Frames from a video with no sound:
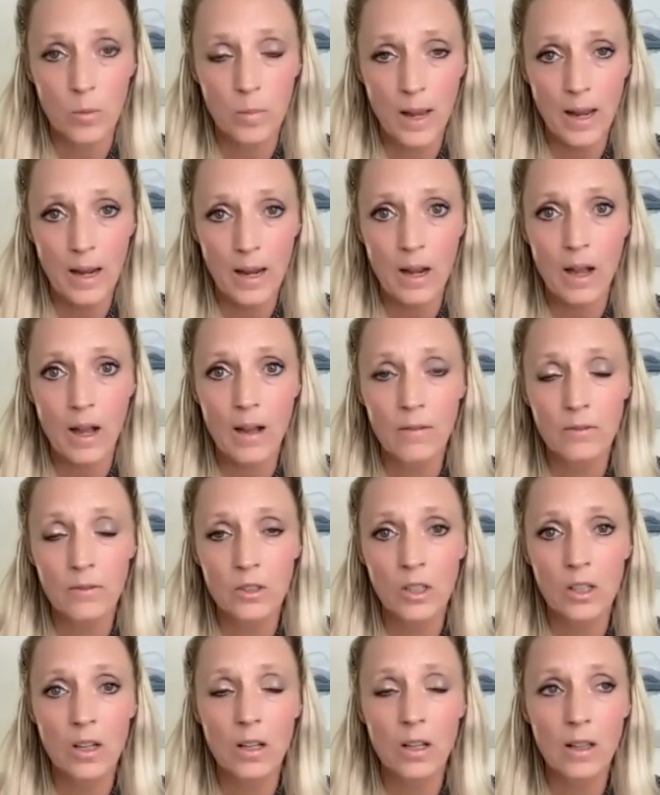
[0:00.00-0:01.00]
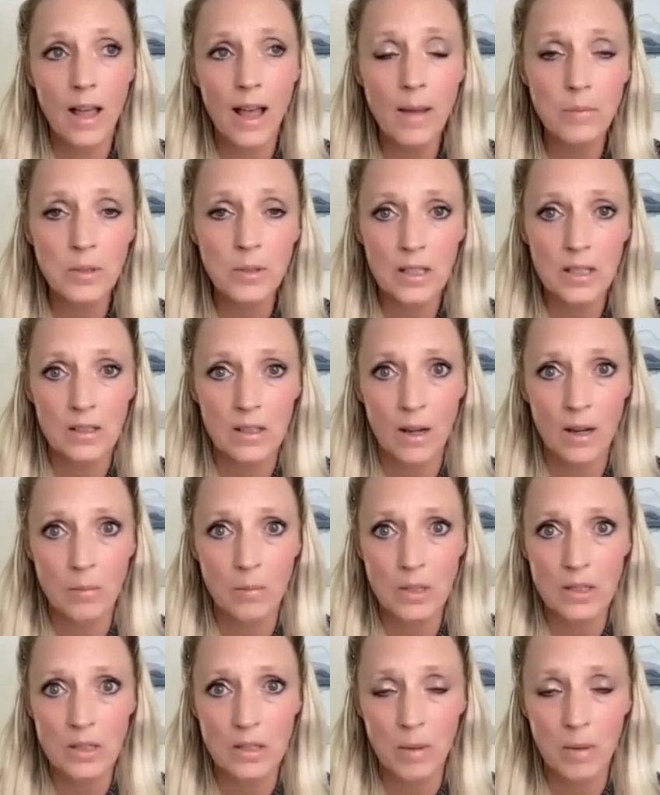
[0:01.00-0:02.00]
pay off to collapsing time
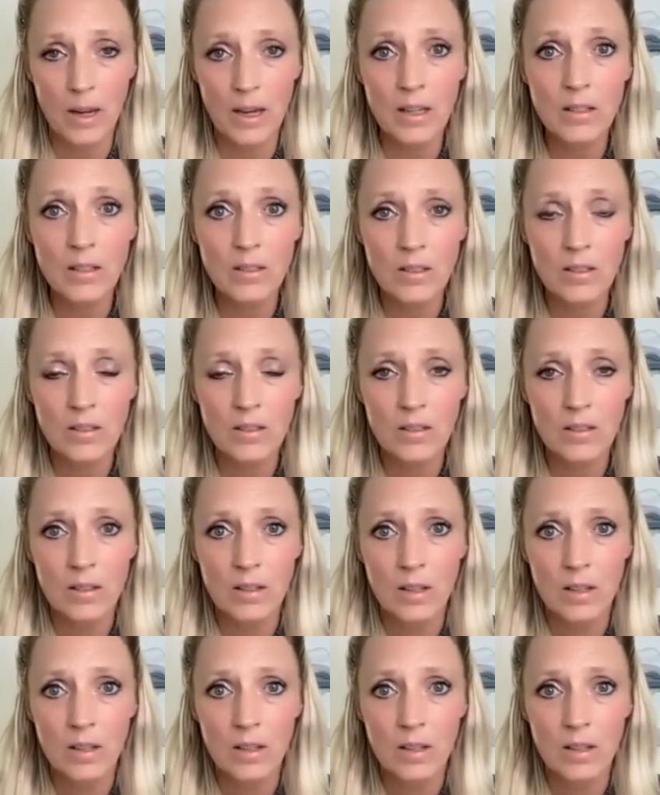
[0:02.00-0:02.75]
and space